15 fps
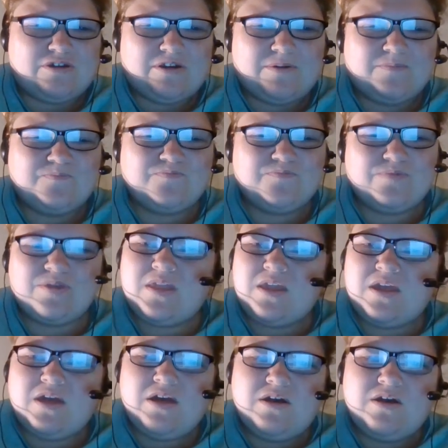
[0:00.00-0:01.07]
him.
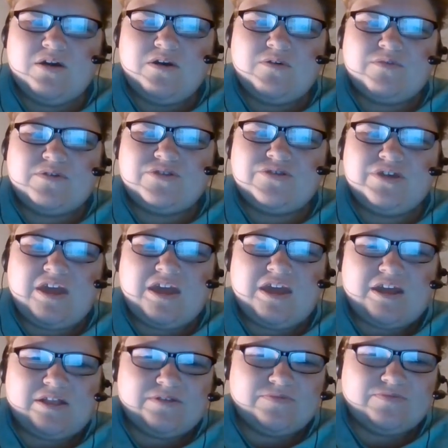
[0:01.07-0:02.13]
Once
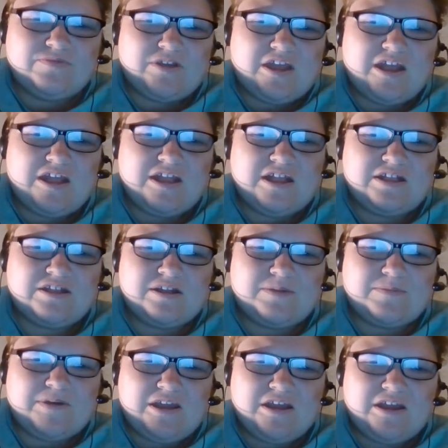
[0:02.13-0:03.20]
again, the kid ended up
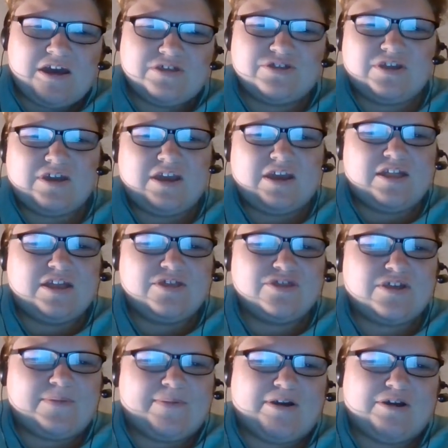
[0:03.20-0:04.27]
in custody. This
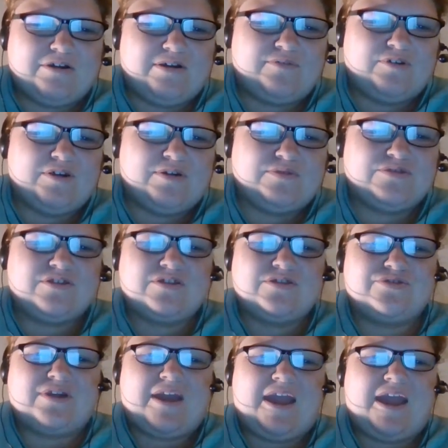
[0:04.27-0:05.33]
time, however, he was
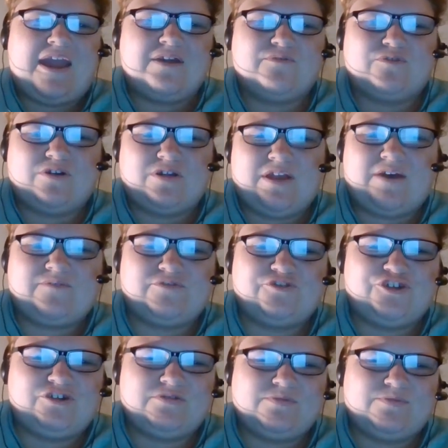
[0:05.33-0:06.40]
sentenced to hang for the death of
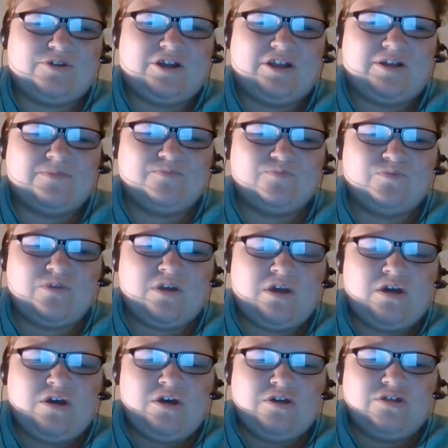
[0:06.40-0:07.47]
Sheriff Brady.
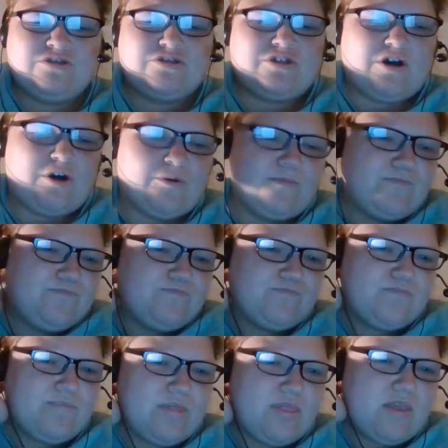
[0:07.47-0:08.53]
So,
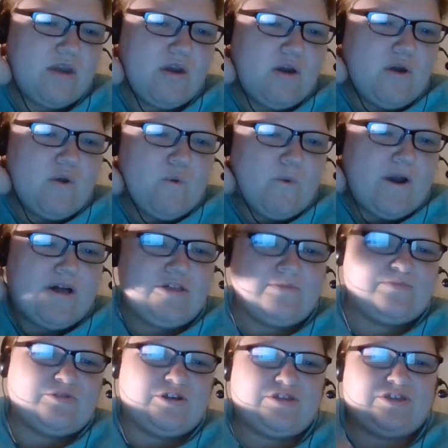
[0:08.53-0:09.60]
while
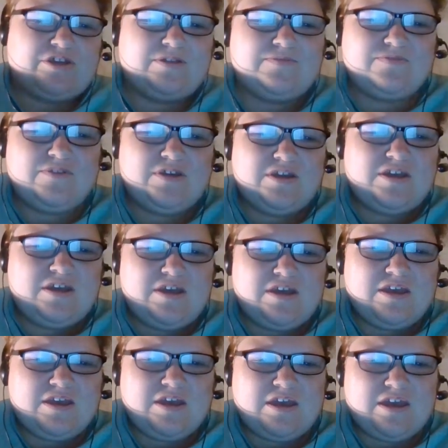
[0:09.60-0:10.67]
in prison,
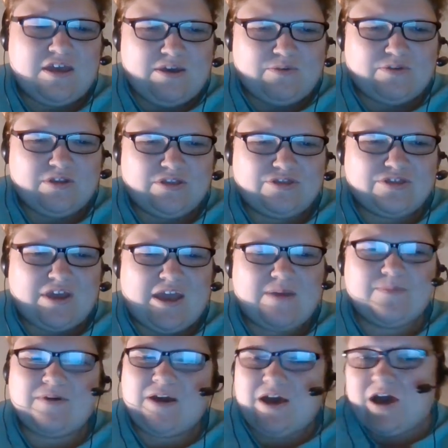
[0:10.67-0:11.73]
he would
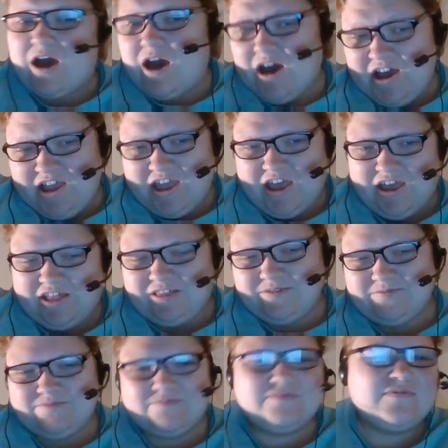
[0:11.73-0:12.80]
escape again.